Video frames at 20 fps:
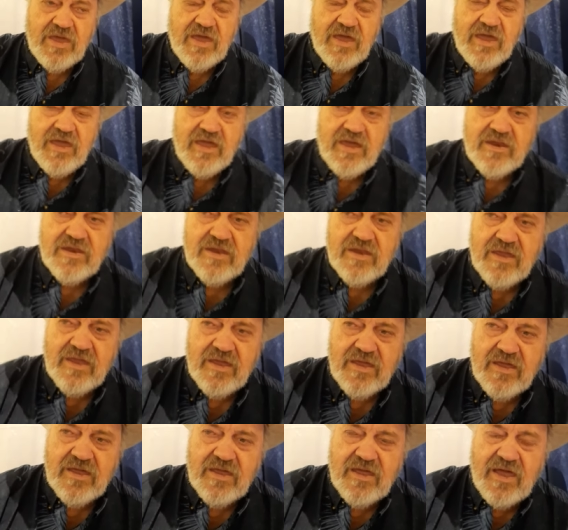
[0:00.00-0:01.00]
And
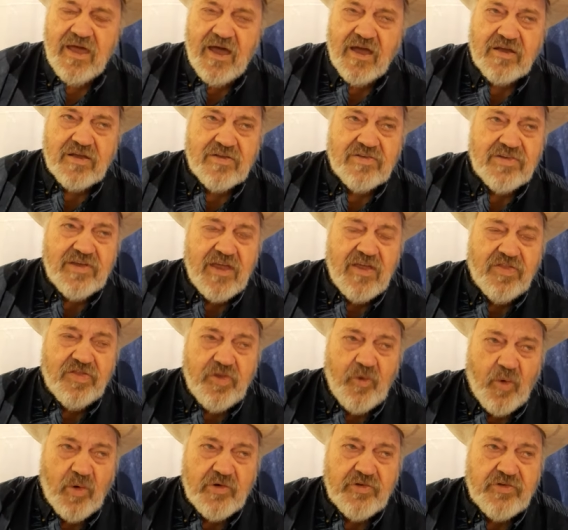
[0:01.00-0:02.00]
I could see
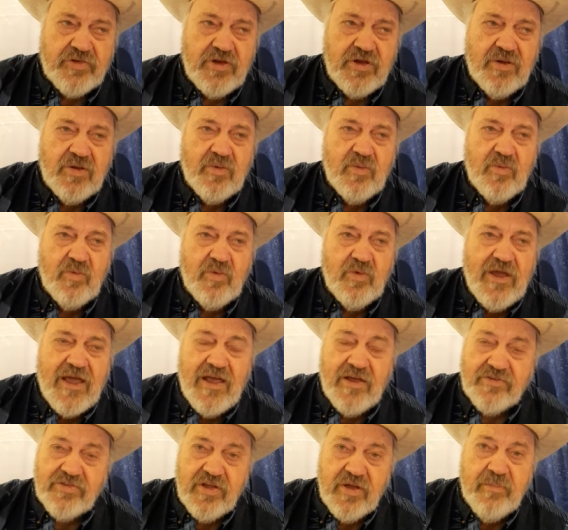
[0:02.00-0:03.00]
Thorsten
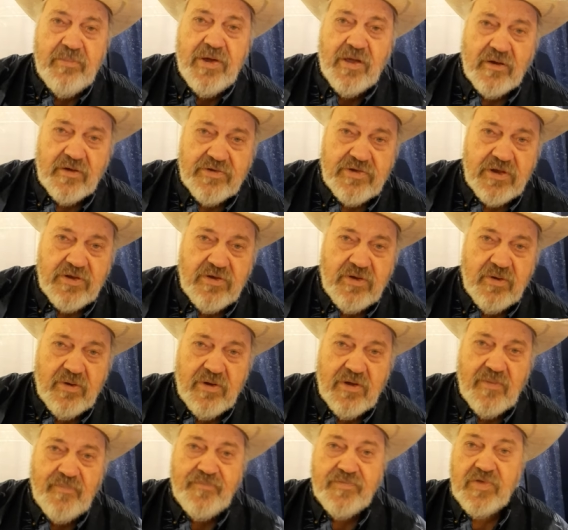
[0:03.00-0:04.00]
has the ability to do
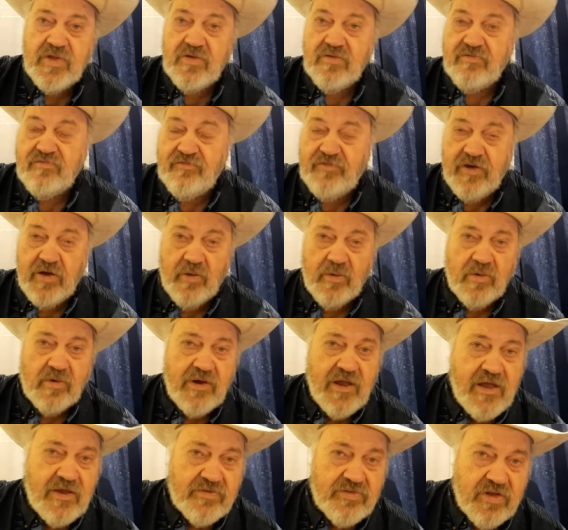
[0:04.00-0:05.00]
it. Yeah.
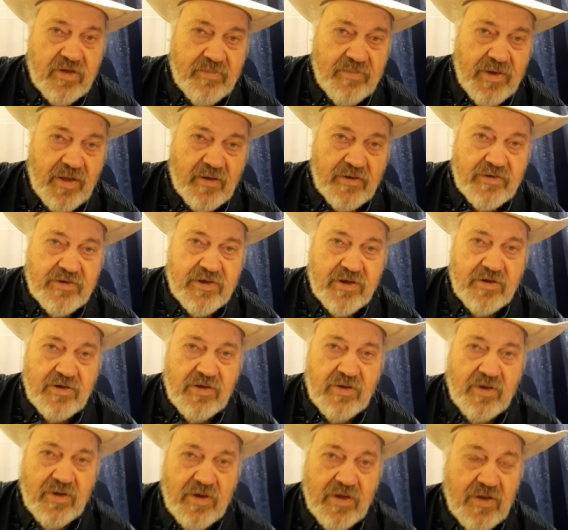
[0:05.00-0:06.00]
Filler has the ability
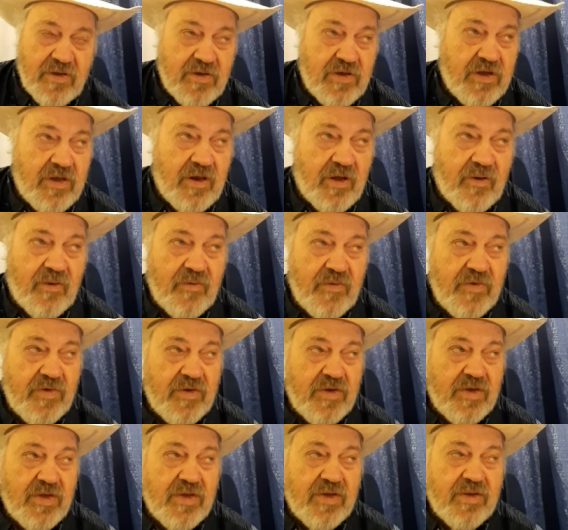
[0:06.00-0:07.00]
yeah. to do it, you know.
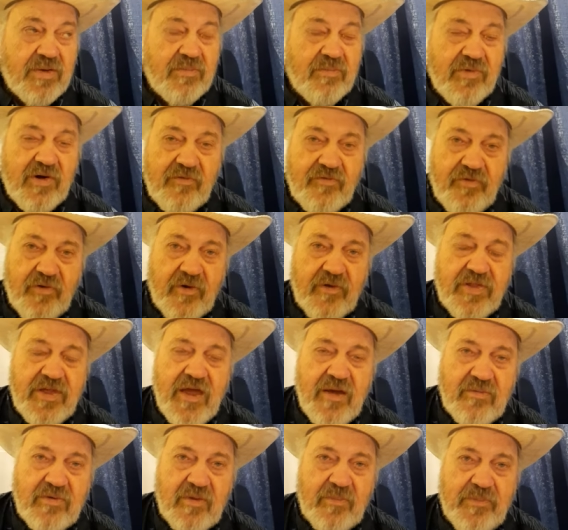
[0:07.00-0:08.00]
But for
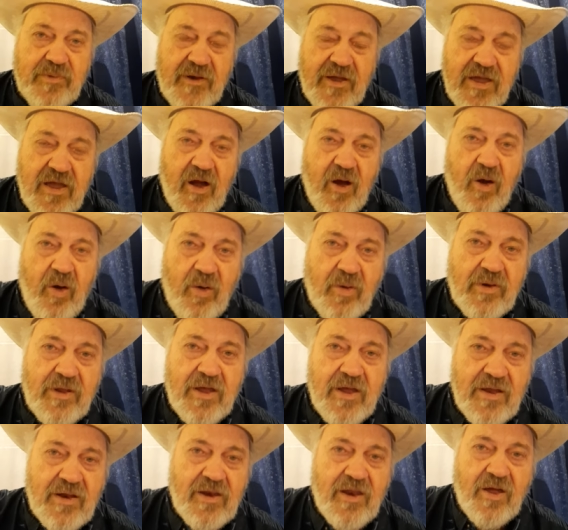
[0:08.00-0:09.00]
them to play all
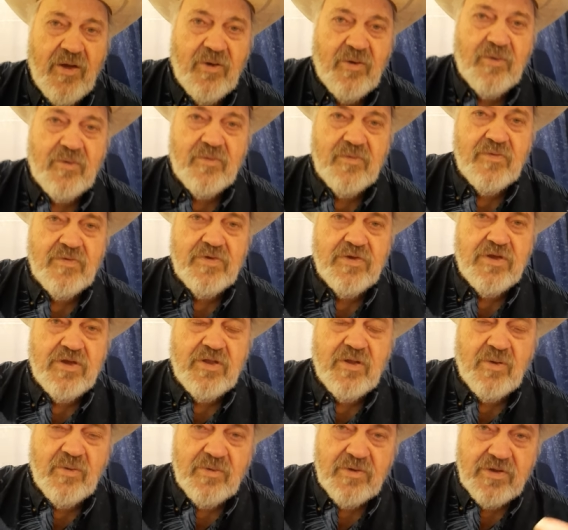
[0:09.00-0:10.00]
day long, you
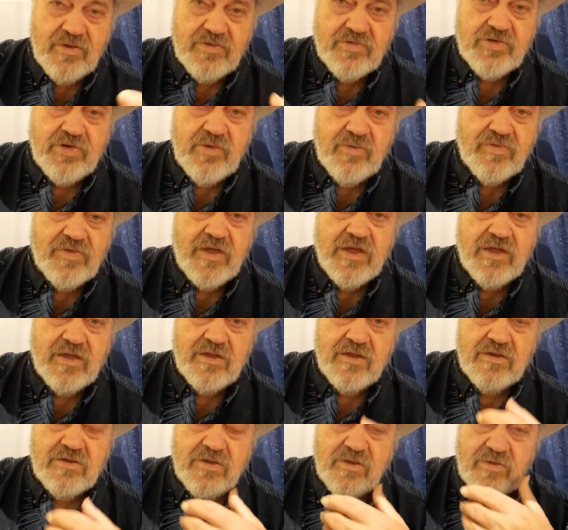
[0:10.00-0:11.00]
know, and shoot
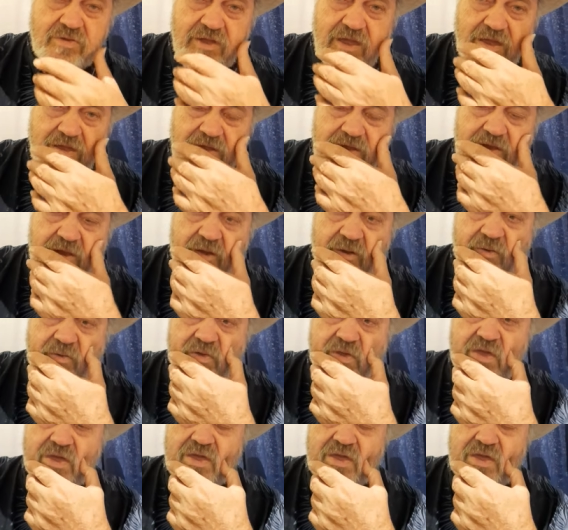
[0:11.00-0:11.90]
that and do that, you know.